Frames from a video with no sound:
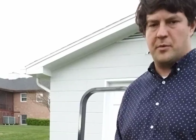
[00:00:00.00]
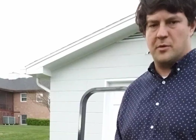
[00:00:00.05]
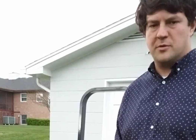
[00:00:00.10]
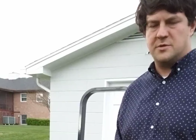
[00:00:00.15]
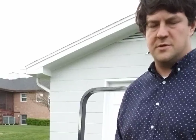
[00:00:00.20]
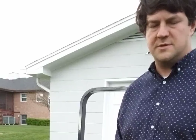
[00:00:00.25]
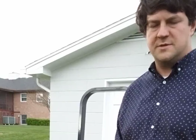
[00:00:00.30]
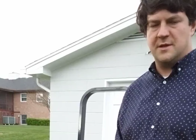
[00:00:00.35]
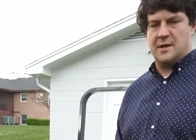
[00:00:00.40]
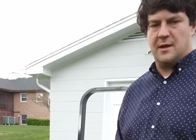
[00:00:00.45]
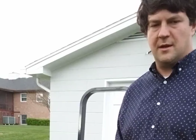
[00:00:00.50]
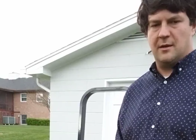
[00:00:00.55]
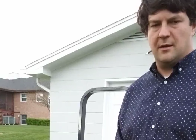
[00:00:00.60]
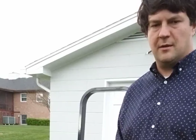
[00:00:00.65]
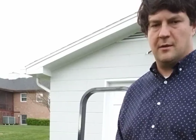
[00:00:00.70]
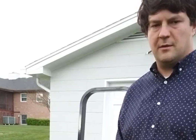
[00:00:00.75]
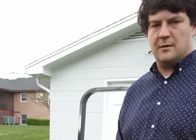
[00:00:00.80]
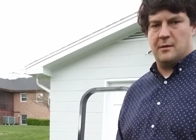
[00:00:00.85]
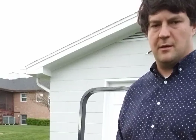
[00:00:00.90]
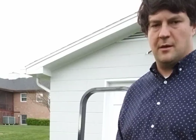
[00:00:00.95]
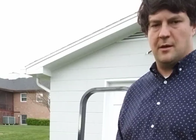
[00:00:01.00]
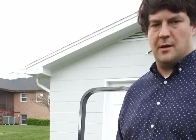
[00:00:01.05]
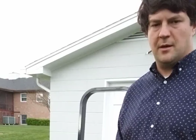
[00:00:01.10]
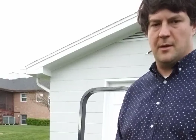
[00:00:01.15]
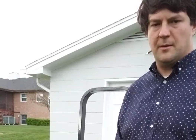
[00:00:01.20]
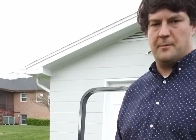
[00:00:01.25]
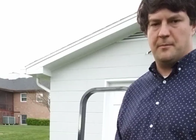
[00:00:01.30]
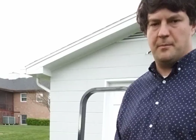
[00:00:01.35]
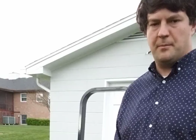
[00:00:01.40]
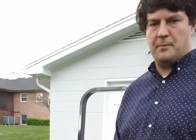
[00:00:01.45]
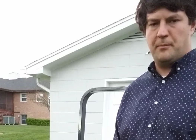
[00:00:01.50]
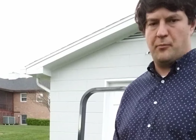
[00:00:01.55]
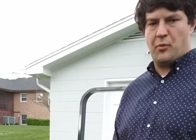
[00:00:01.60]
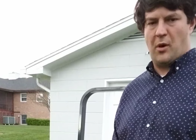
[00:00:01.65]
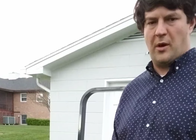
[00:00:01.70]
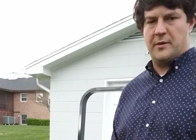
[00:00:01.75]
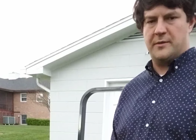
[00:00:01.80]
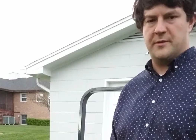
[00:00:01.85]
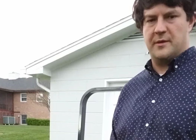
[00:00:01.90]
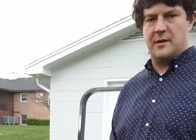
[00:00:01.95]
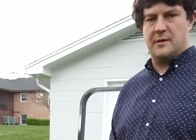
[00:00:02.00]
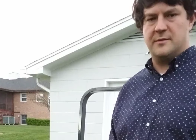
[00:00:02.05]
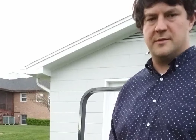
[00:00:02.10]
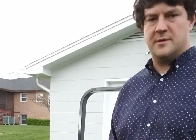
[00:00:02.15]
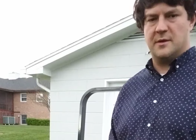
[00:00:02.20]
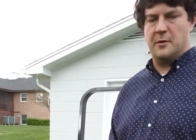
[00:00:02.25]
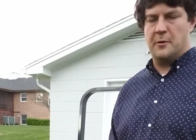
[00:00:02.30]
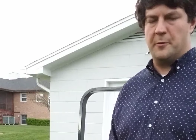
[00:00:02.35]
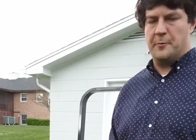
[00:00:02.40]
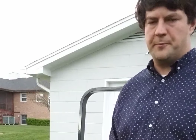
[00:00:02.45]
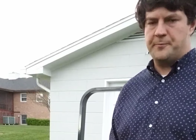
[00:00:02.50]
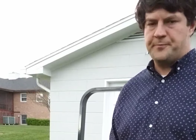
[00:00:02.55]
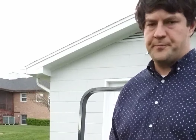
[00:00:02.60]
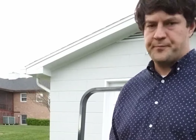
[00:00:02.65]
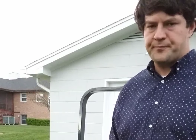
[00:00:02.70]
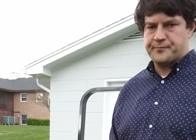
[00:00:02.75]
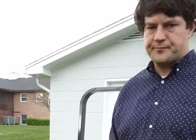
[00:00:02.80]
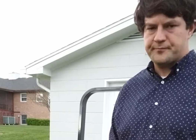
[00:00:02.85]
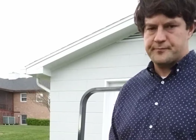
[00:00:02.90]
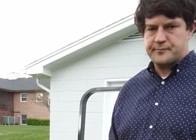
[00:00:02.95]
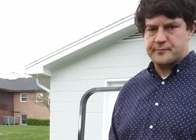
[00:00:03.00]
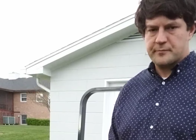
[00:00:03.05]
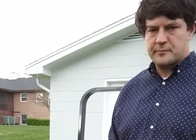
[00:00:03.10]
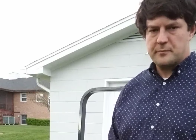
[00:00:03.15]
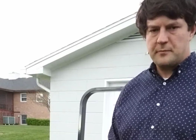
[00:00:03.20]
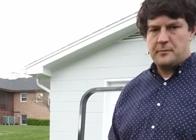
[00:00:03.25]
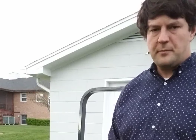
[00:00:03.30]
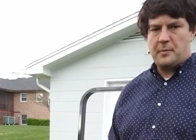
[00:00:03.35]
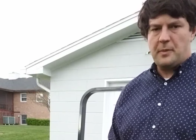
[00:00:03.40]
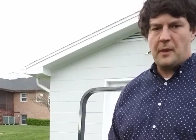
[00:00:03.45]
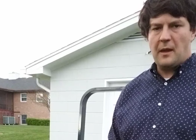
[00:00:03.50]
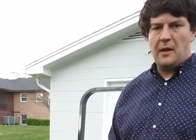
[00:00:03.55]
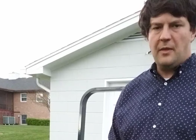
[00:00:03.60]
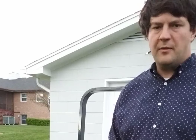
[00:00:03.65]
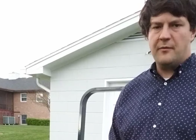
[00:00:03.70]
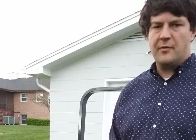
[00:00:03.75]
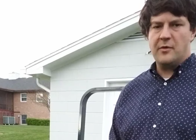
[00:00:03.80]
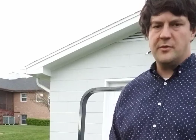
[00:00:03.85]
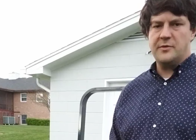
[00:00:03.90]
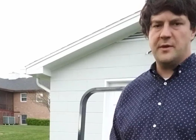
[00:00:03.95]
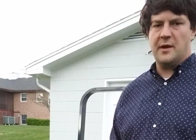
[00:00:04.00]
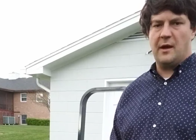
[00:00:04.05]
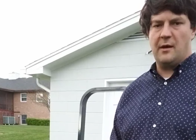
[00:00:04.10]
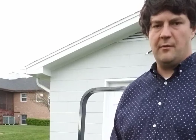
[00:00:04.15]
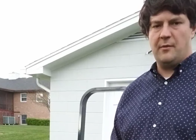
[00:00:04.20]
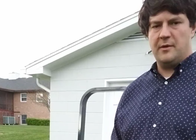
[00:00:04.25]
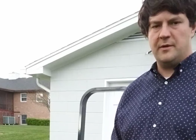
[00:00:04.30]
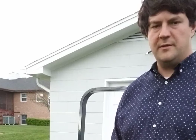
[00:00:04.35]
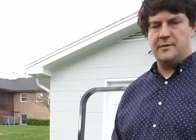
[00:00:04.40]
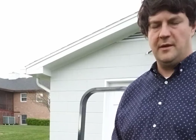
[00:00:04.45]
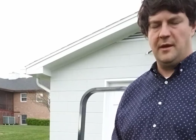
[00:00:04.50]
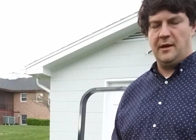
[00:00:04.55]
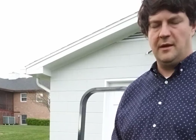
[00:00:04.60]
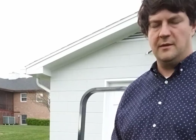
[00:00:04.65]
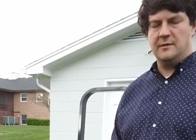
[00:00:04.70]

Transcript: purchasing uh, process. So the first thing I want to say